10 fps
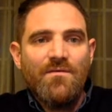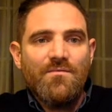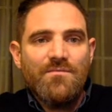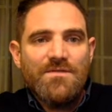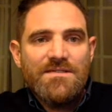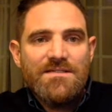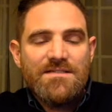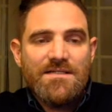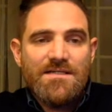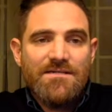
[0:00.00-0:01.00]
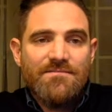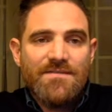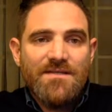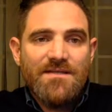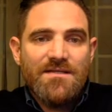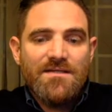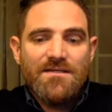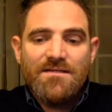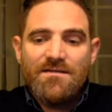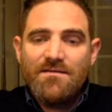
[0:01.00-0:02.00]
wisdom
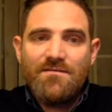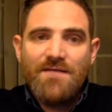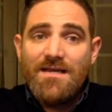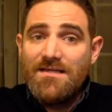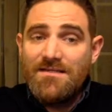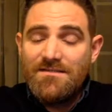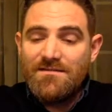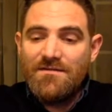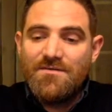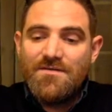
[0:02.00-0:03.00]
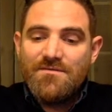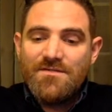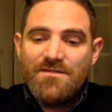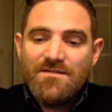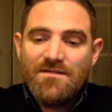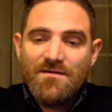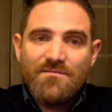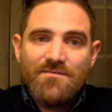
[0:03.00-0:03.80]
is, not is, you don't want to use is here.